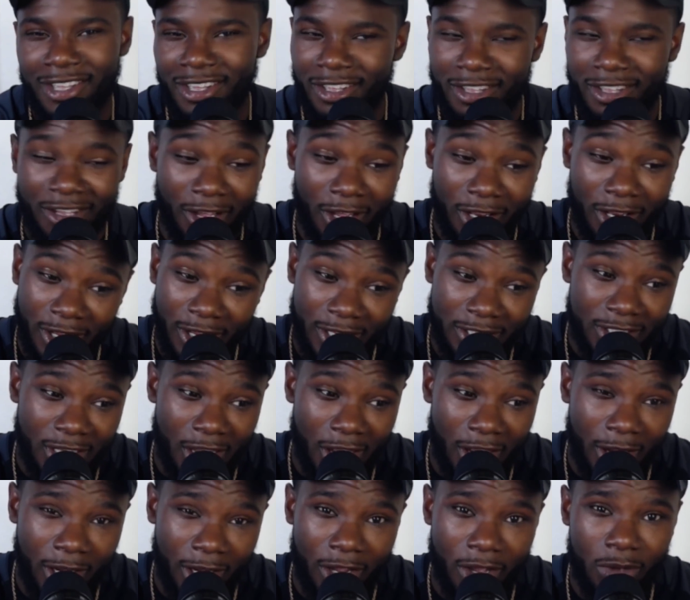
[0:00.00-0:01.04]
Yeah, that's
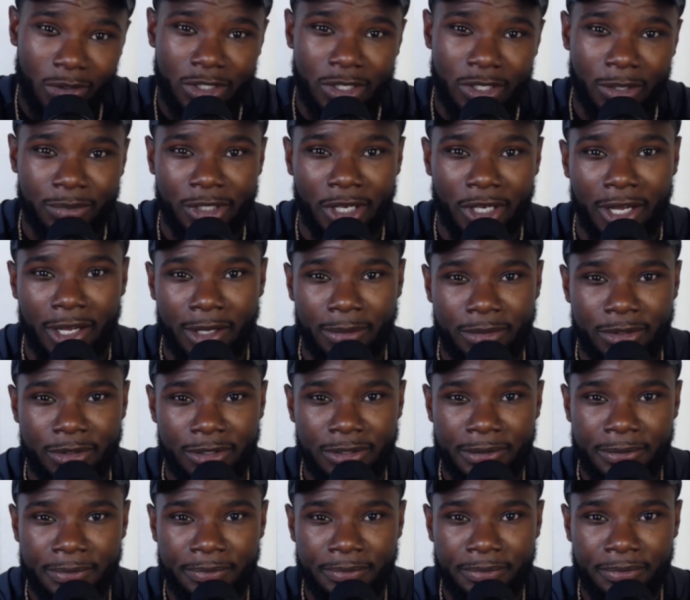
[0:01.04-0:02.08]
how it goes sometimes.
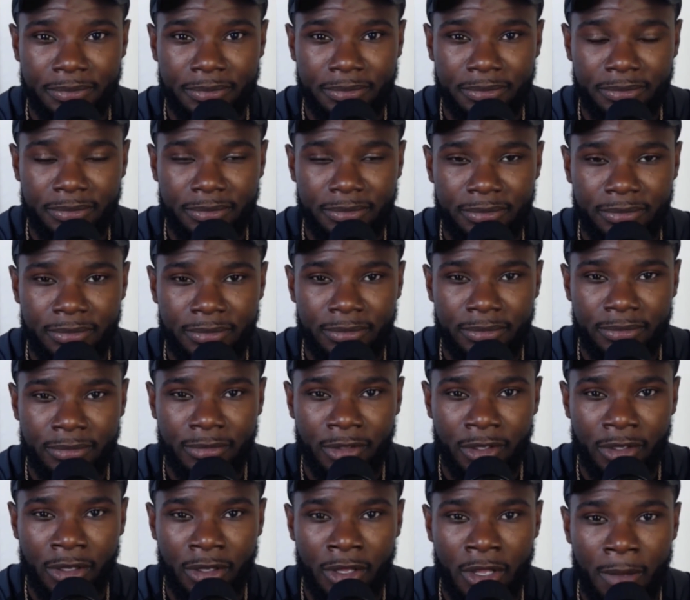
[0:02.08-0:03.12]

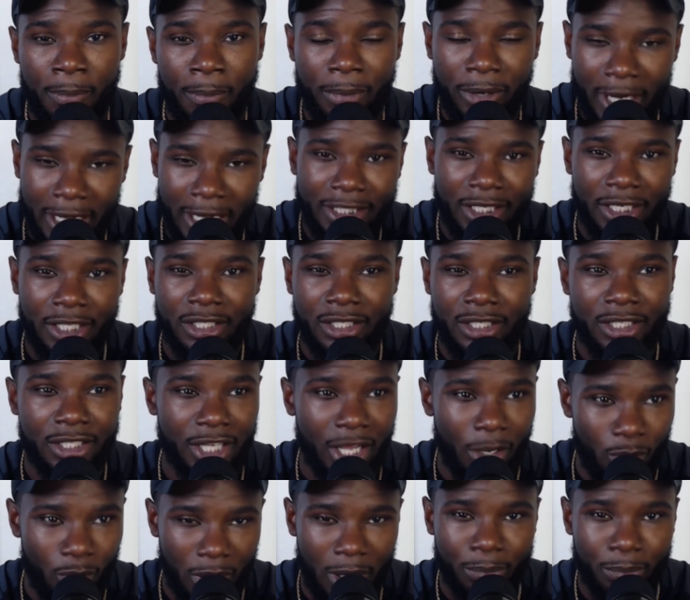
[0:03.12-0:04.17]
But at the end of the day,
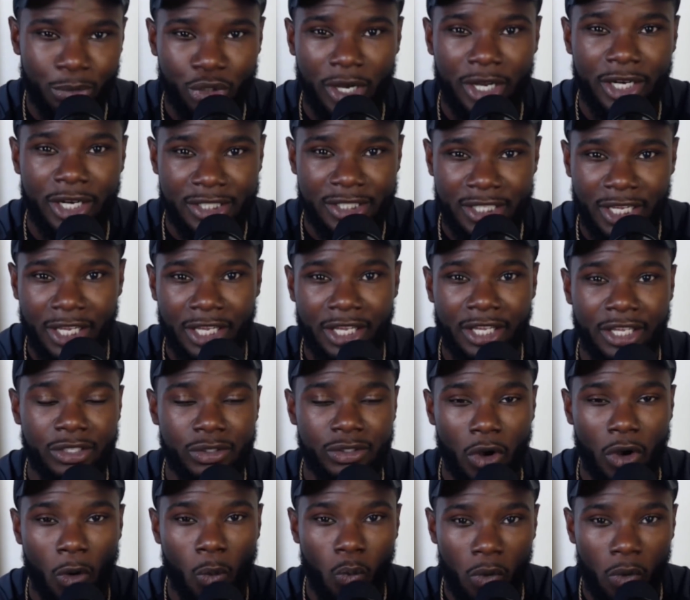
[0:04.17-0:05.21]
what I'm trying to say is
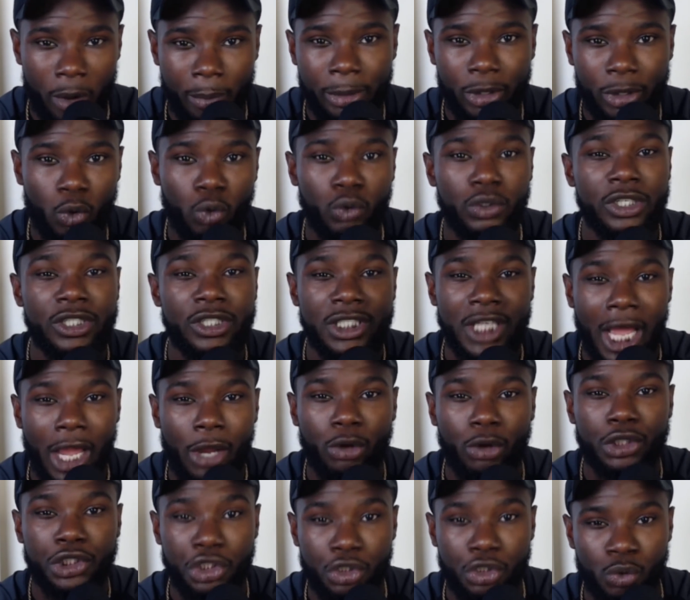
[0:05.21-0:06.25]
a woman who
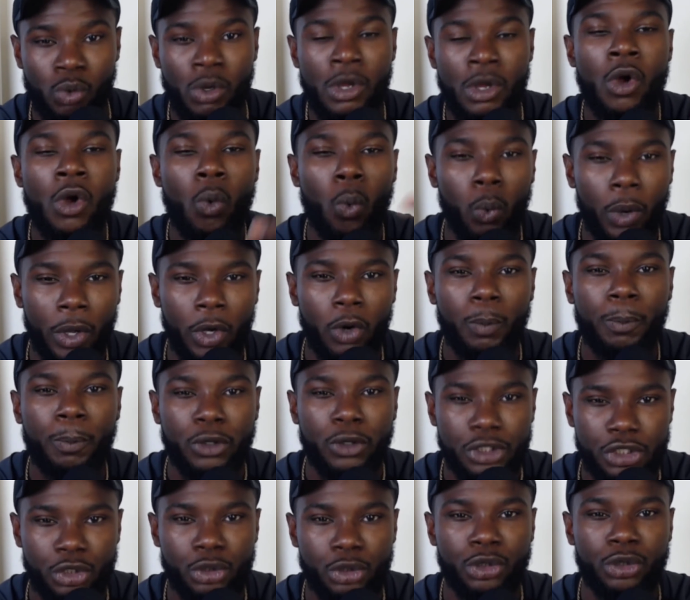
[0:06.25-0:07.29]
desires you will
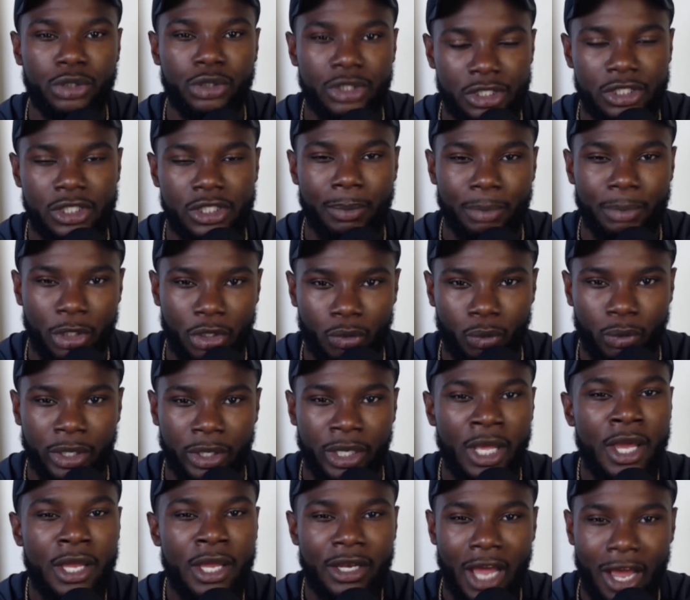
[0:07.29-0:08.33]
pursue you to some degree.
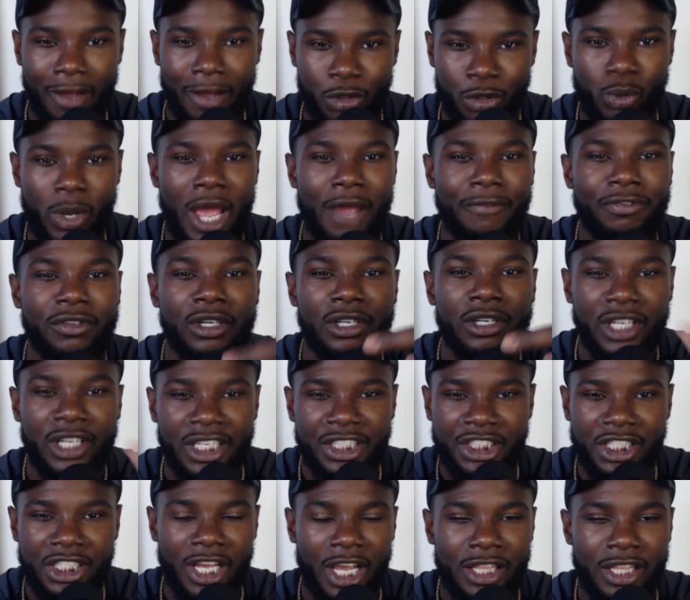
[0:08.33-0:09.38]
Now, if you have to
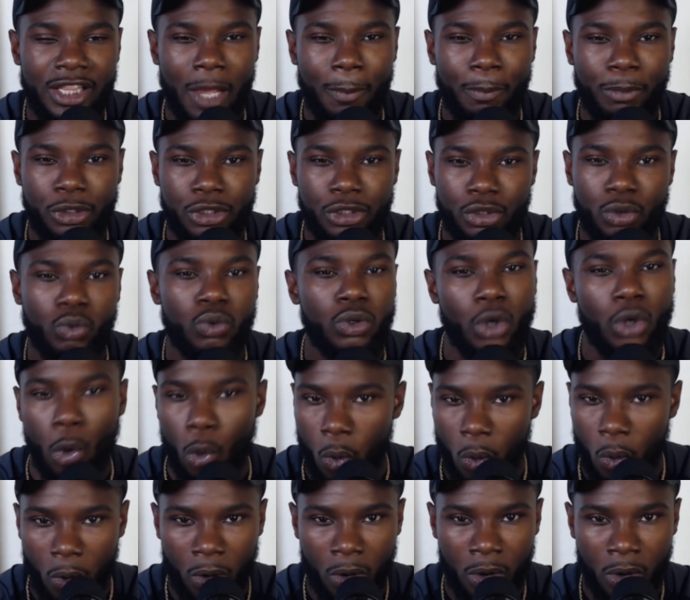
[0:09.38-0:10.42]
initiate that pursuit,
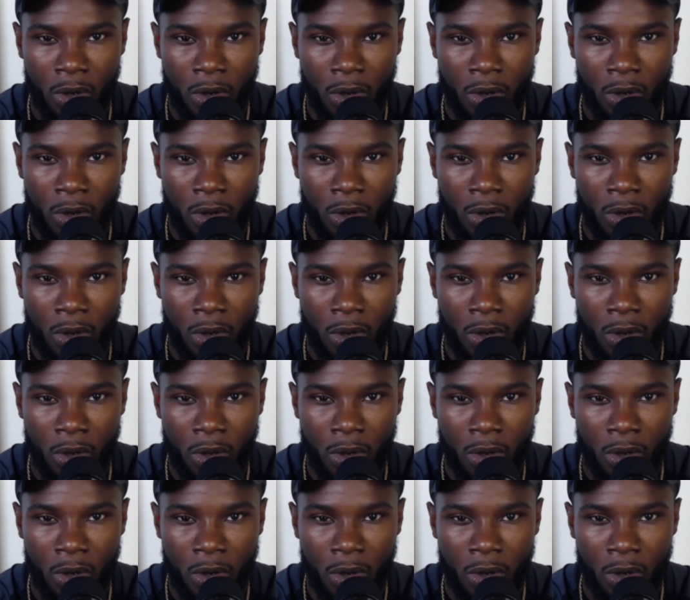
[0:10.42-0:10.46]
cool.